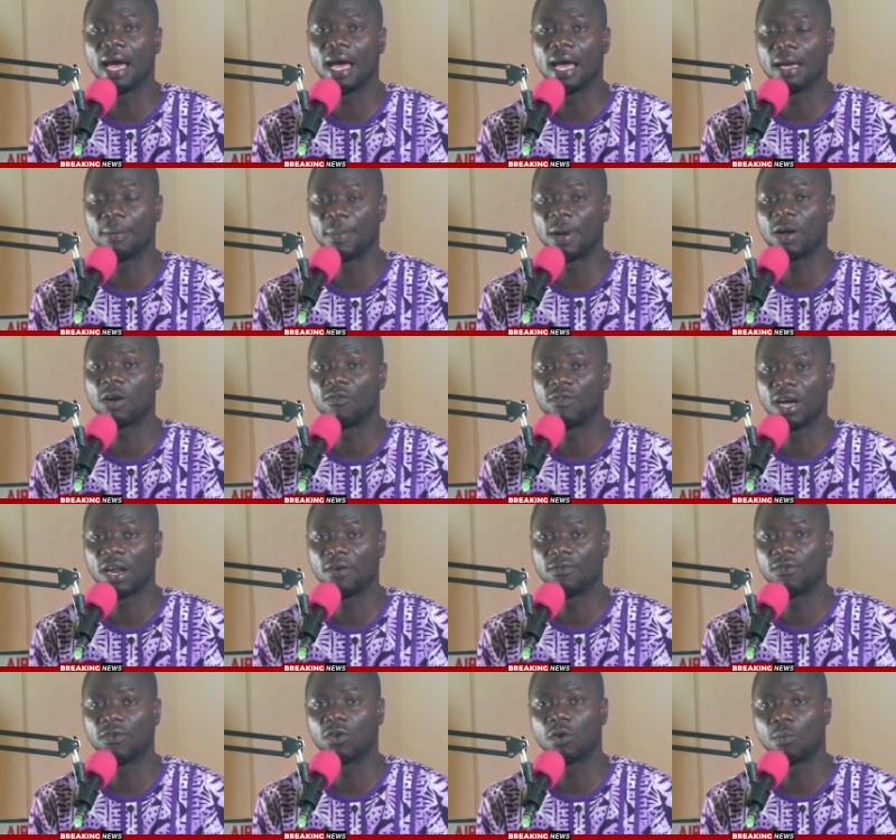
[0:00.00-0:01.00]
Bank of Ghana
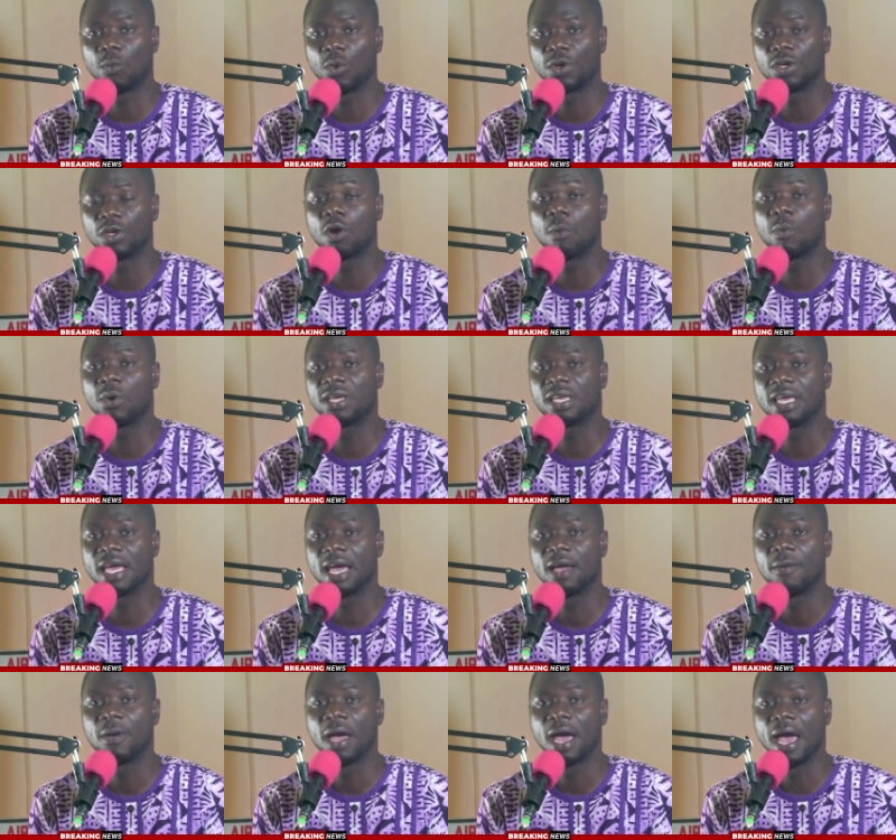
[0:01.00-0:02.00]
for no more. No more ye
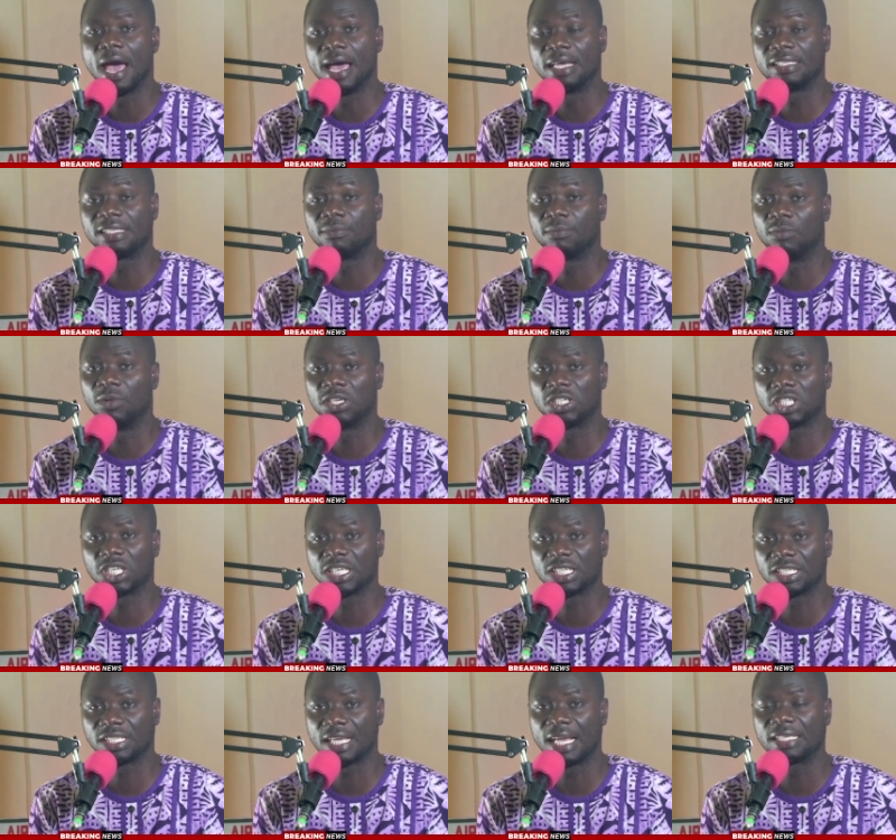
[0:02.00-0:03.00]
a simulation
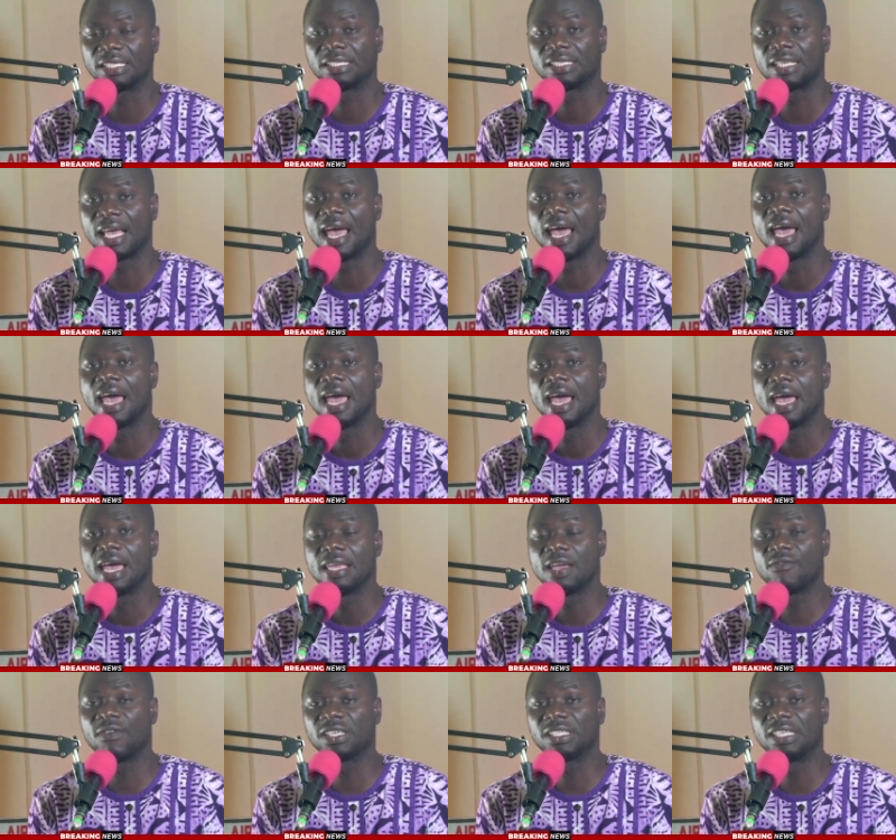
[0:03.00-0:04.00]
exercise. Say
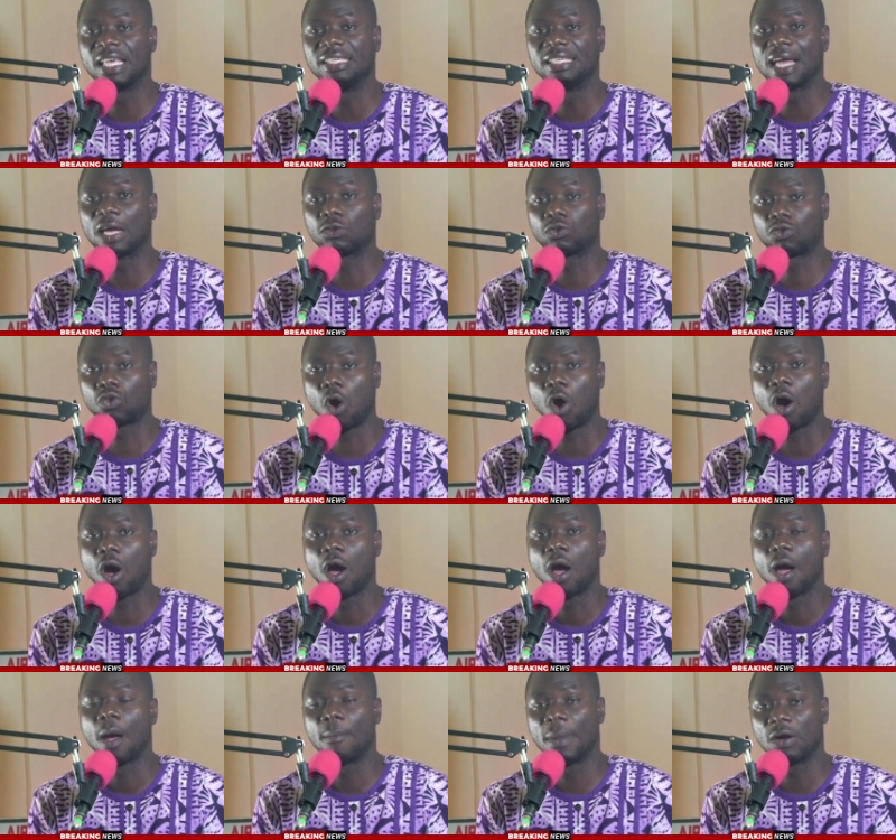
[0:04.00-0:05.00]
you ever say ja
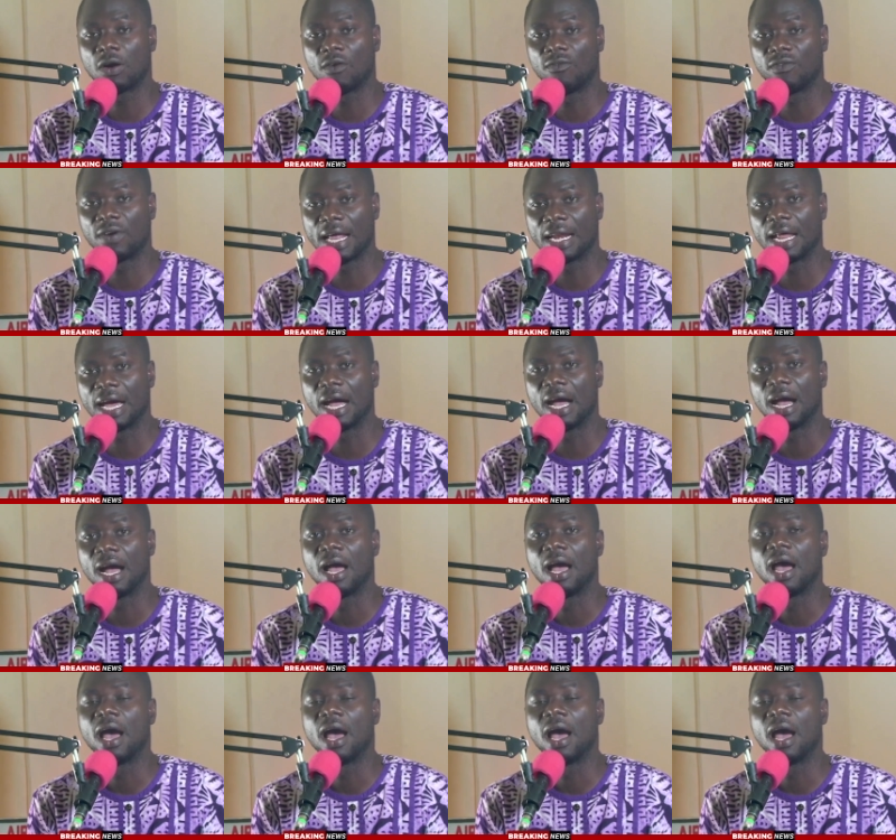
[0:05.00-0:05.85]
to Bank of Ghana.